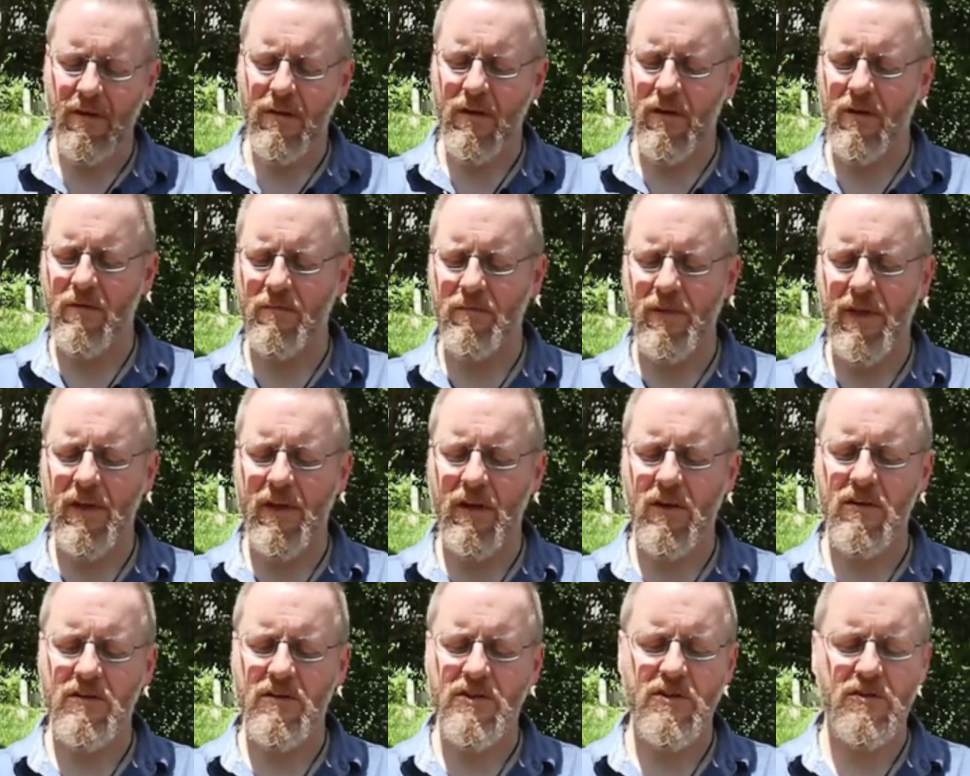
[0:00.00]

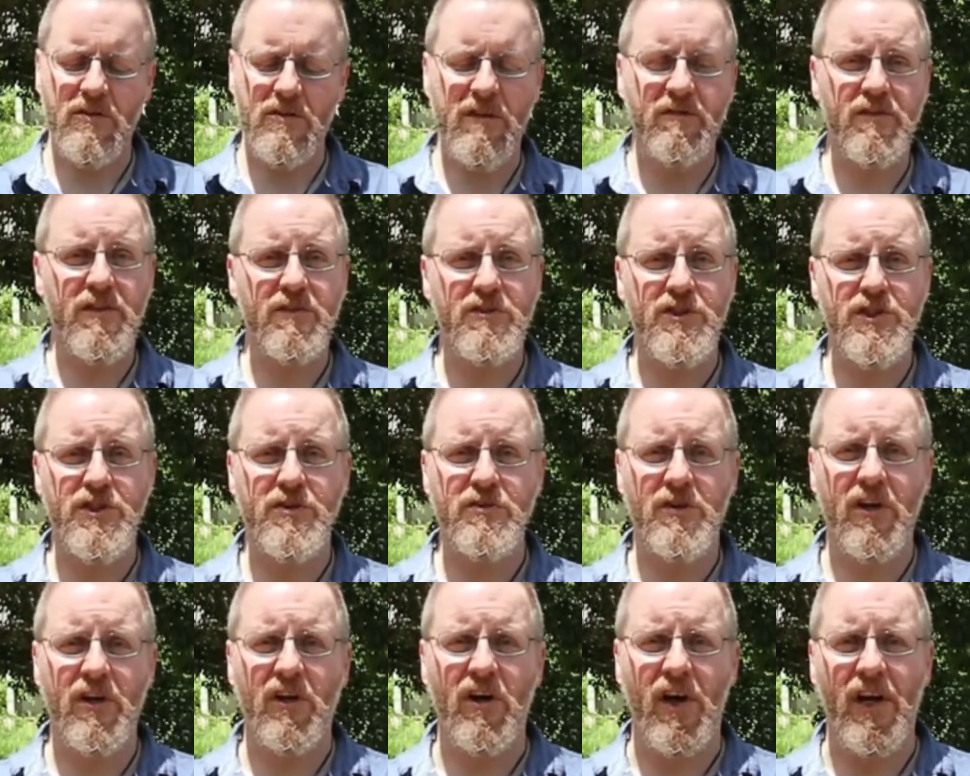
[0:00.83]
because if you shoot
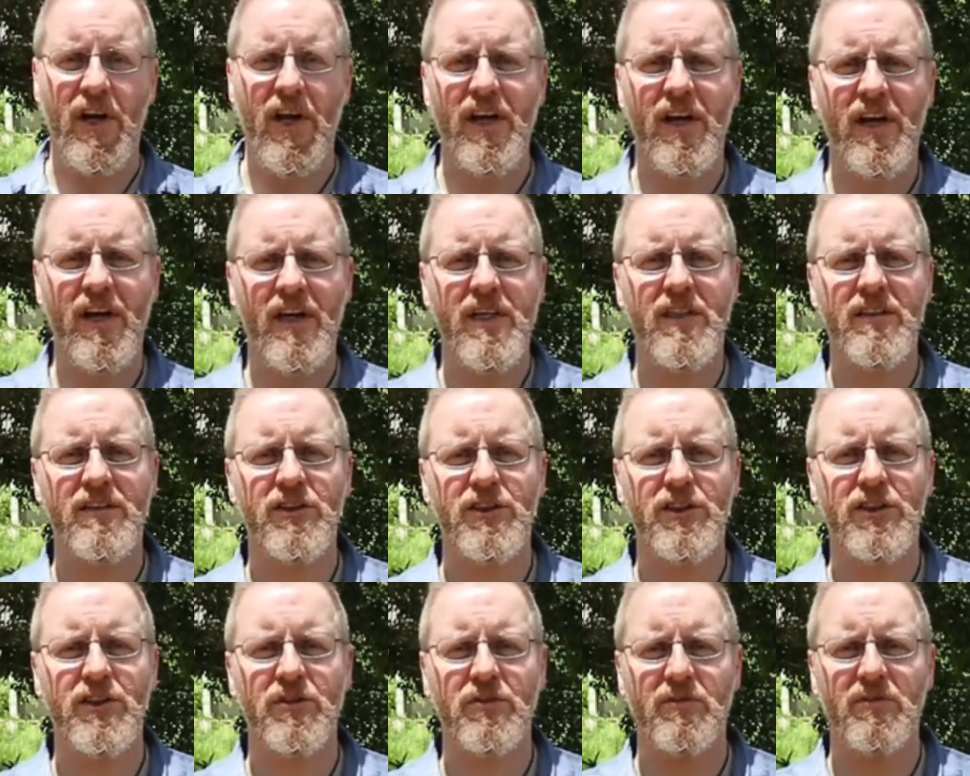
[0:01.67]
a lot, and I
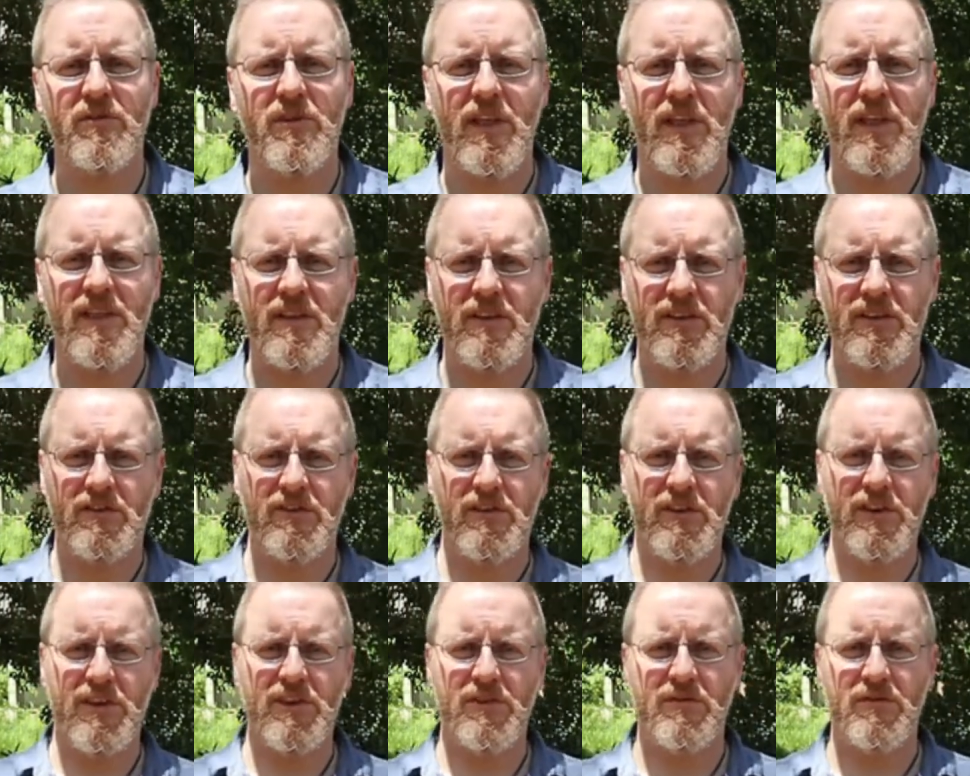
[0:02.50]
shoot in this
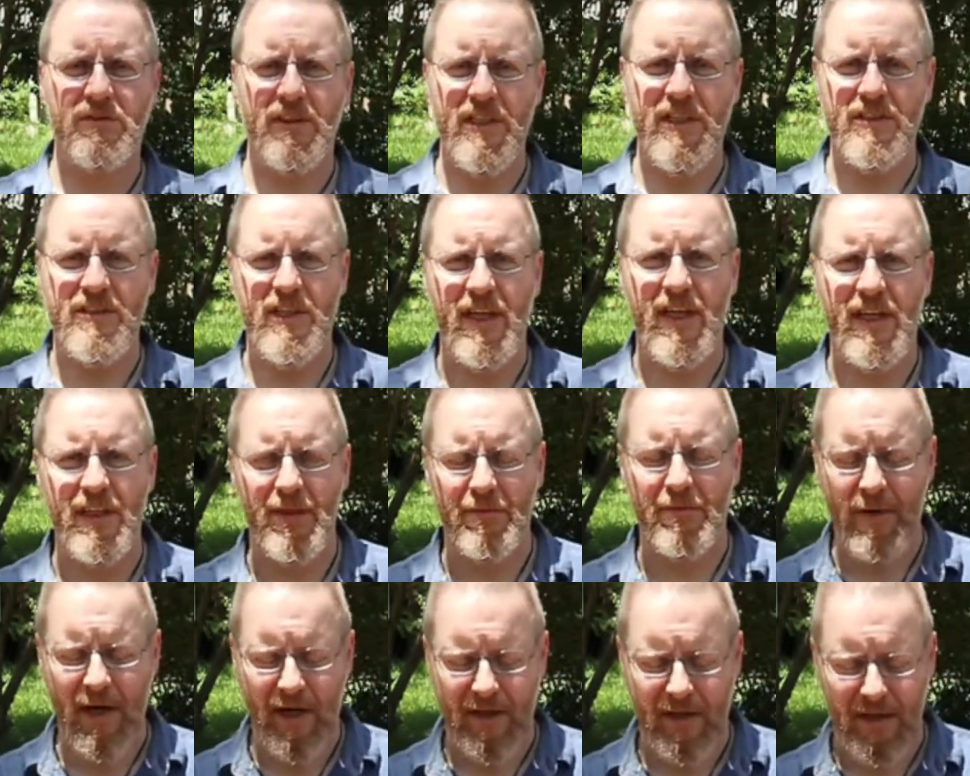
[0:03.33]
traditional Asiatic
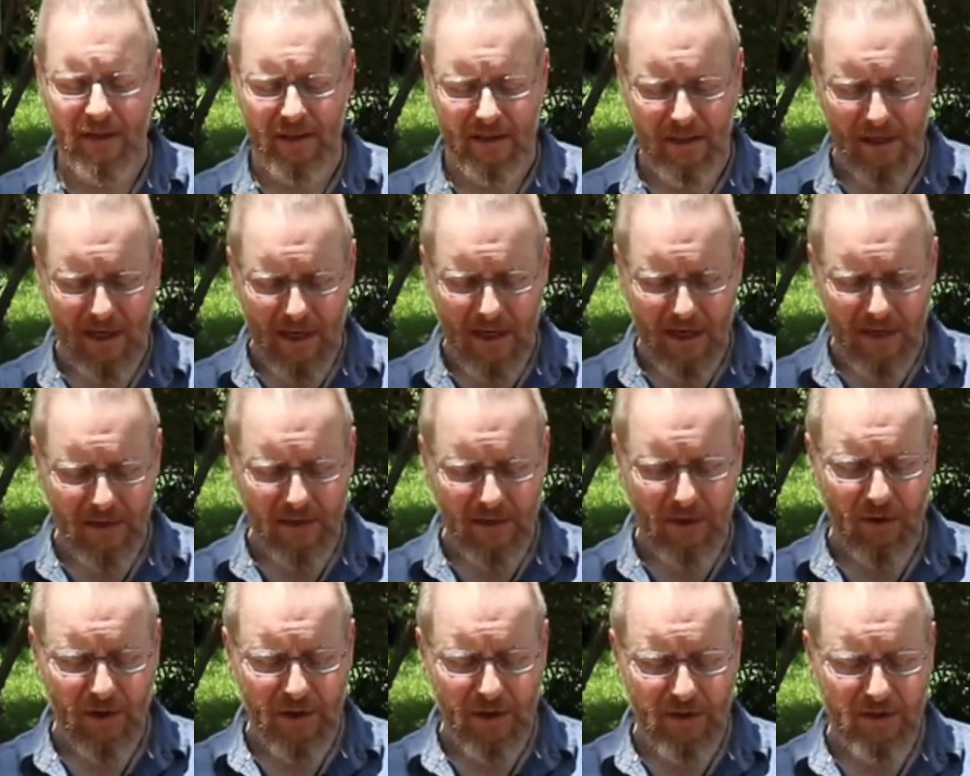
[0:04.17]
manner,
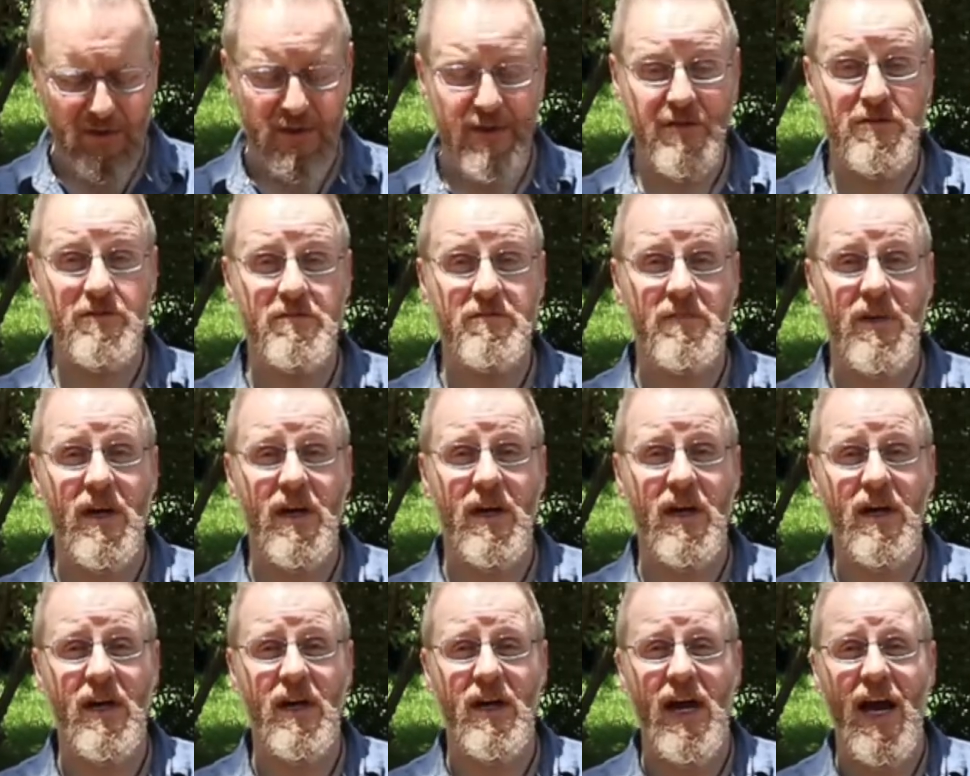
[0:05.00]
so I use
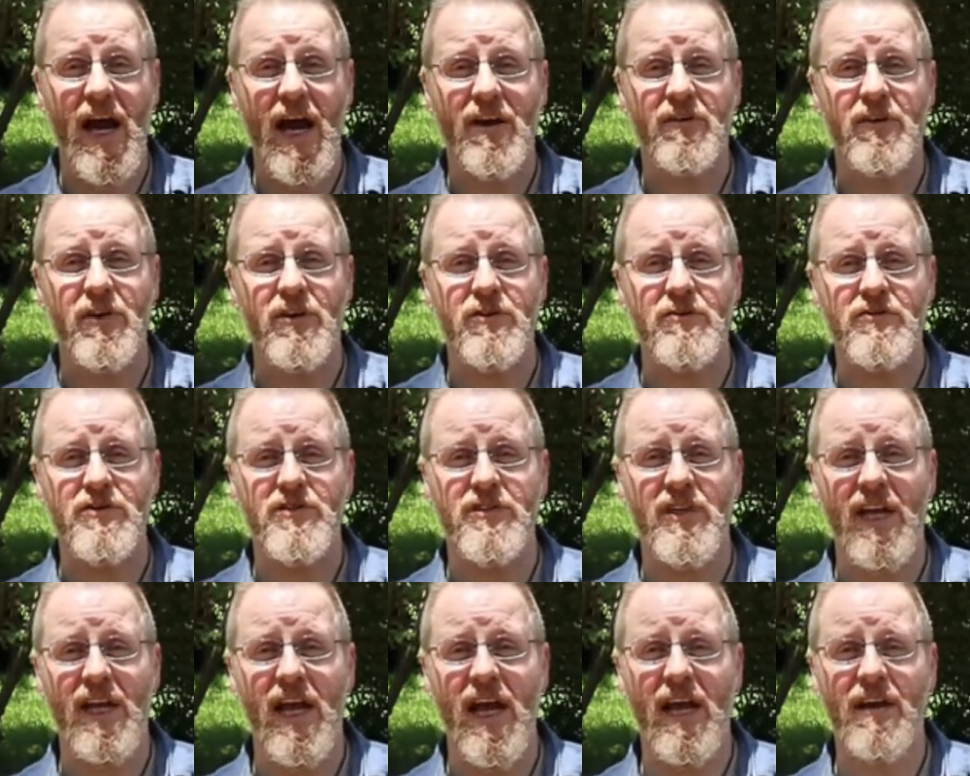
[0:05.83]
arrows
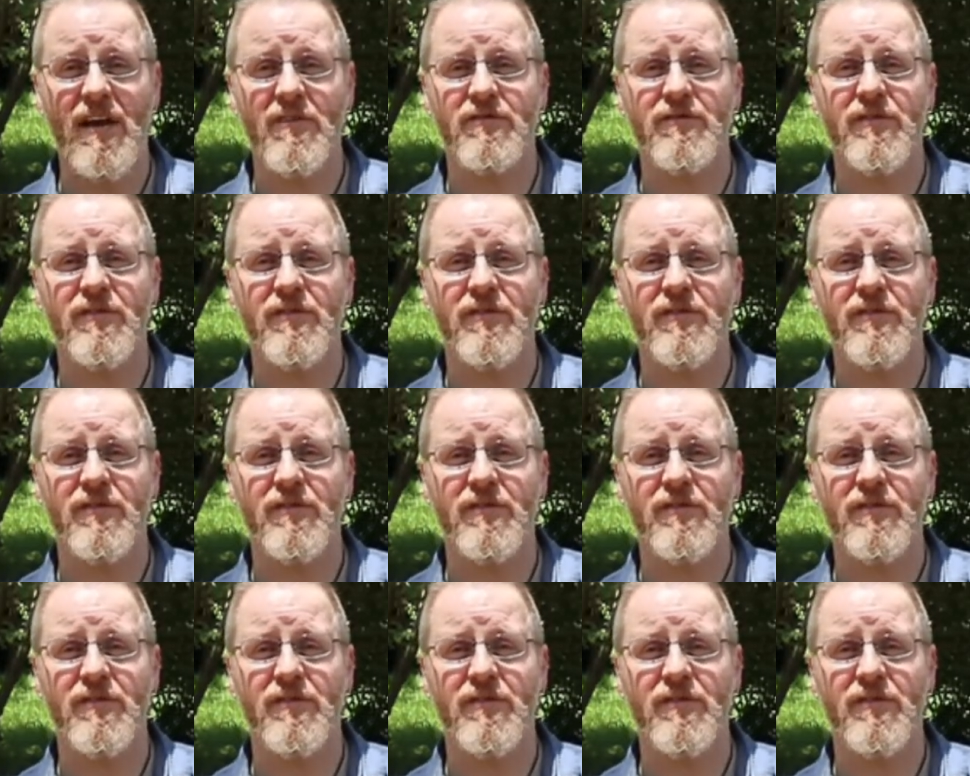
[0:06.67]
that have